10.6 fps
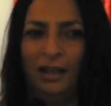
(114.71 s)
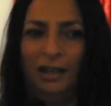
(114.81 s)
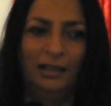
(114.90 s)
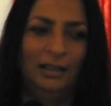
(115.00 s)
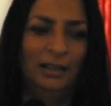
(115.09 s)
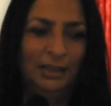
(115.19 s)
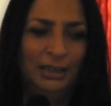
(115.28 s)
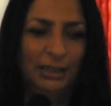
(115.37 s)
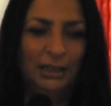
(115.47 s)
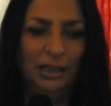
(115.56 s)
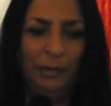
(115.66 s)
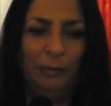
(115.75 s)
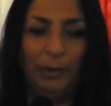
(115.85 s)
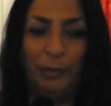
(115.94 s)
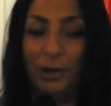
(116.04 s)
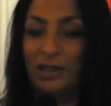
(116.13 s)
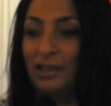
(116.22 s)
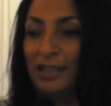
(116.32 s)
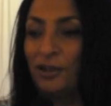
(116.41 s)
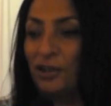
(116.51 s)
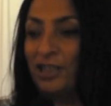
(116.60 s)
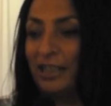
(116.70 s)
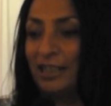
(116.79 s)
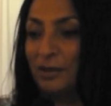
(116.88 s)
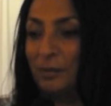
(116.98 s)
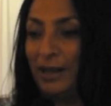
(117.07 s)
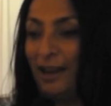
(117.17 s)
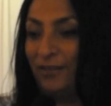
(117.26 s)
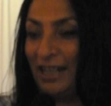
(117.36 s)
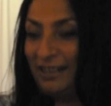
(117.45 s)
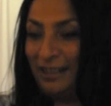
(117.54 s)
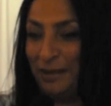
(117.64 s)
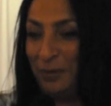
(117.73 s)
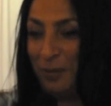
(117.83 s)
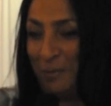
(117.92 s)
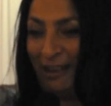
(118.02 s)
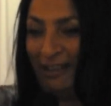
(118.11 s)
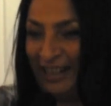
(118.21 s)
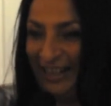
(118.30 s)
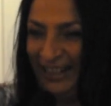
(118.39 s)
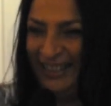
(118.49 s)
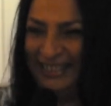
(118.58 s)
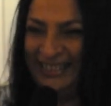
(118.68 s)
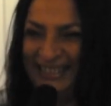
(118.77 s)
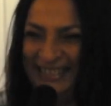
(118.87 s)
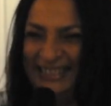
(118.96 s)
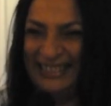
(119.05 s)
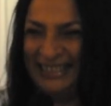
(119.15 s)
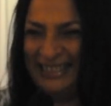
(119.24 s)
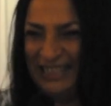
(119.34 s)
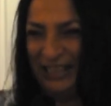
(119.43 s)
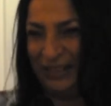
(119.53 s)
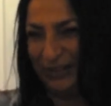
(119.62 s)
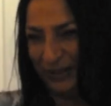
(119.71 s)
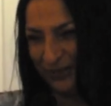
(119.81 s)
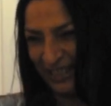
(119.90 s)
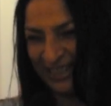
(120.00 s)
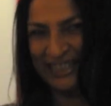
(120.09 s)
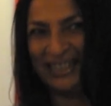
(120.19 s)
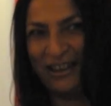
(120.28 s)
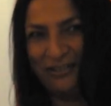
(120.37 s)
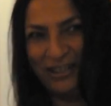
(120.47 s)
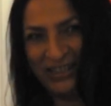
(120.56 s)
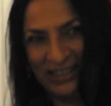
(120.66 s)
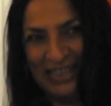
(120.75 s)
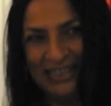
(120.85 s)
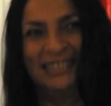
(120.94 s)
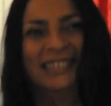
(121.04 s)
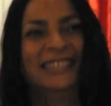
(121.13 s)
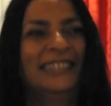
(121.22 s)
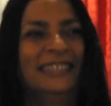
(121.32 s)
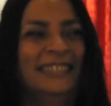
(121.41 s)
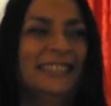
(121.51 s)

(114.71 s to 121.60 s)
And but what's interesting is we have yet to come to America to visit our son.